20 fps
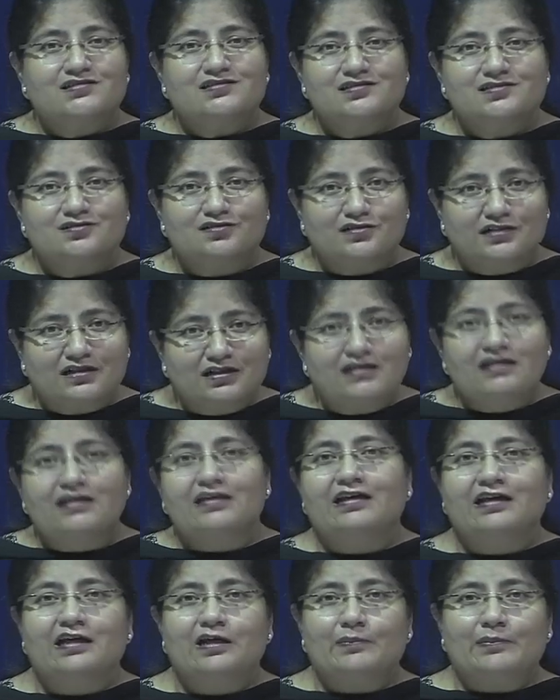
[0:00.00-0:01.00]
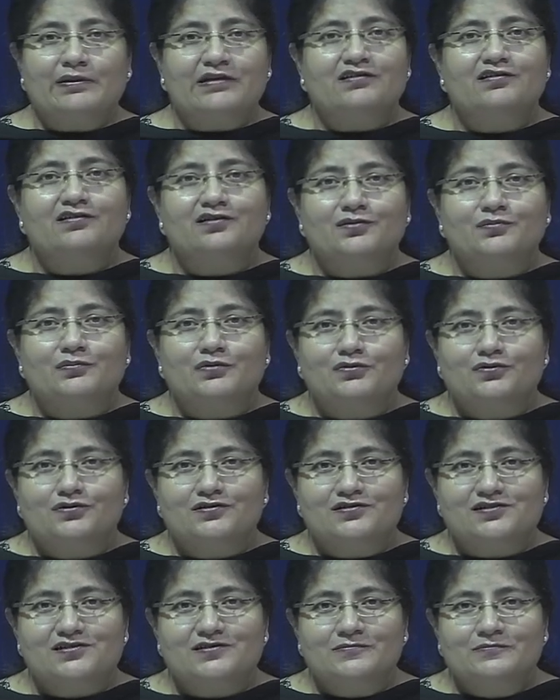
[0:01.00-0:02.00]
is really helping the
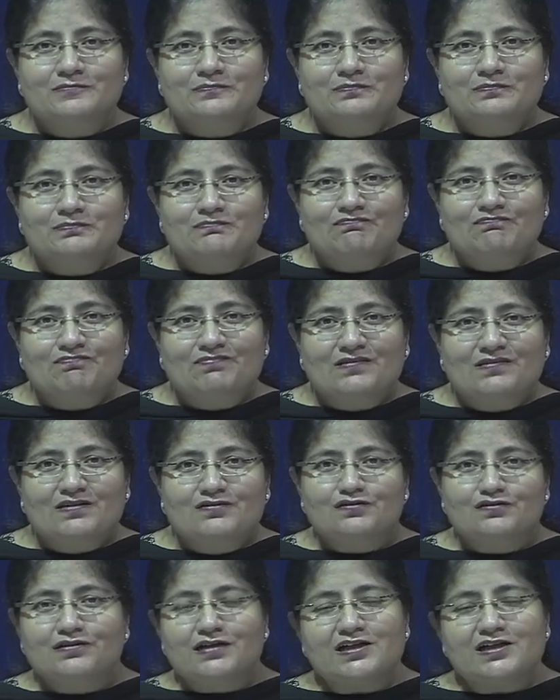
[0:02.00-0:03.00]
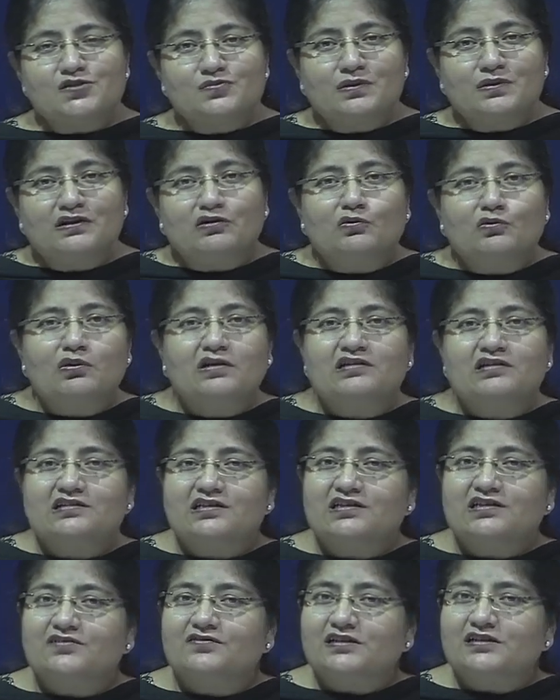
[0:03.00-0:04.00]
community. So that's where
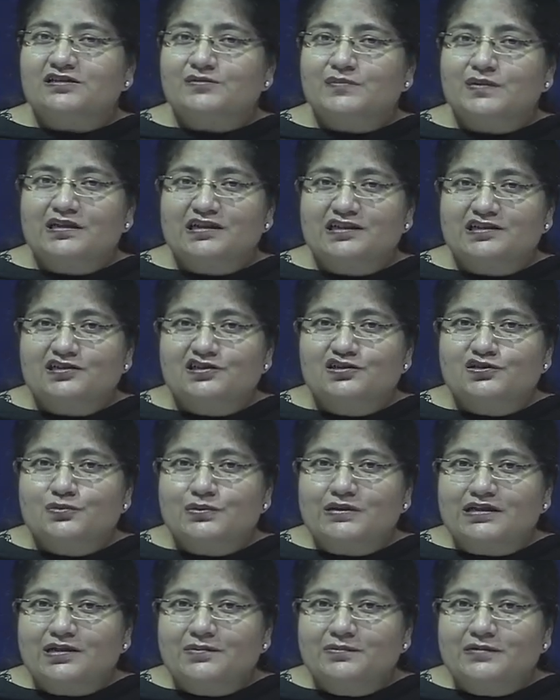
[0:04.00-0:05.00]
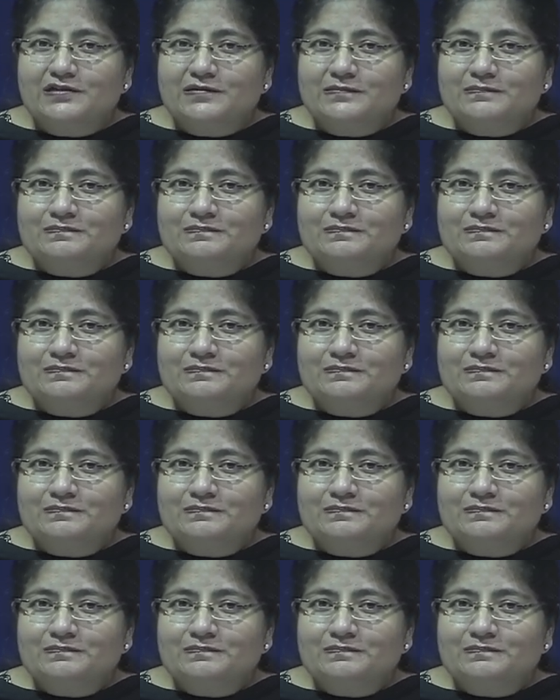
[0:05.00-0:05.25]
qualitative explanations will come in.